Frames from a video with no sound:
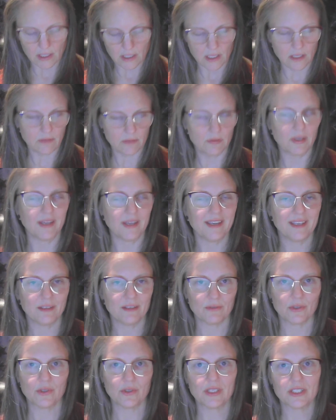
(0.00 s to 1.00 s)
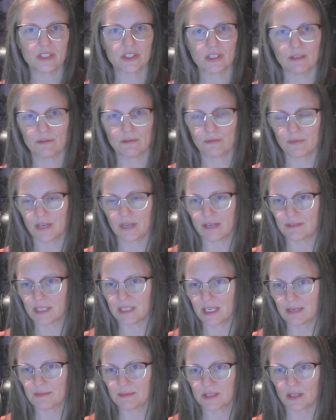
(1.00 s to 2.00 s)
If you hit Shift 5
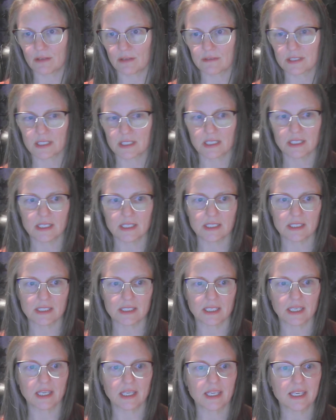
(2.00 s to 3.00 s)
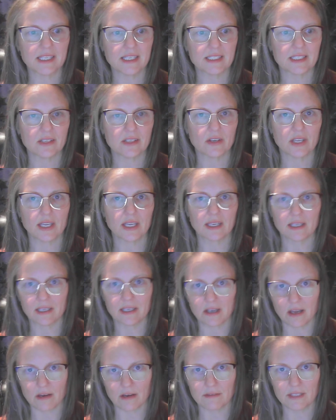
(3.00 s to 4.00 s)
times, all of a sudden it's sticky keys and you can't get
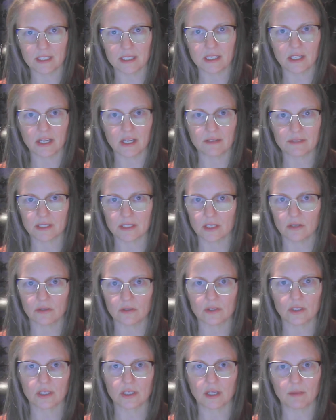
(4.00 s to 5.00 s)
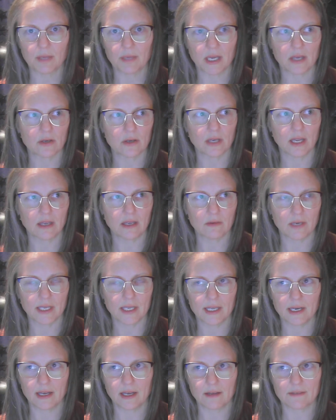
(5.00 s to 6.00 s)
out of it, and you have to go look up how do I
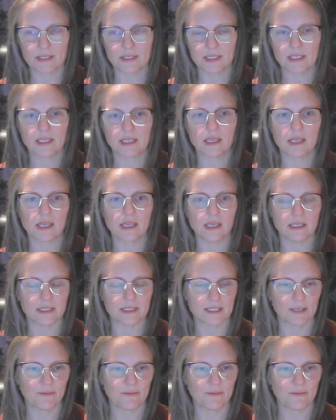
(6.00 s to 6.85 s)
get out of sticky keys.